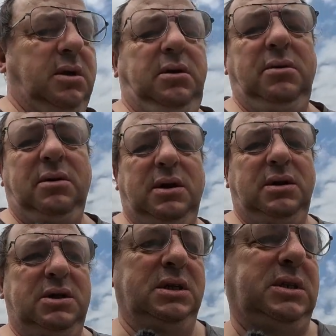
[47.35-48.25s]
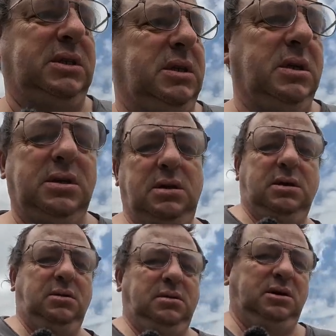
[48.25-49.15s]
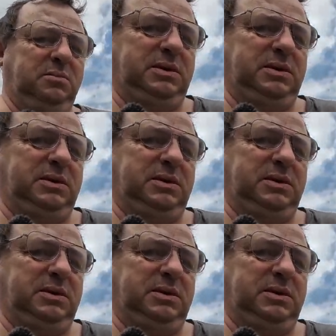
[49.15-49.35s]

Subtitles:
You can keep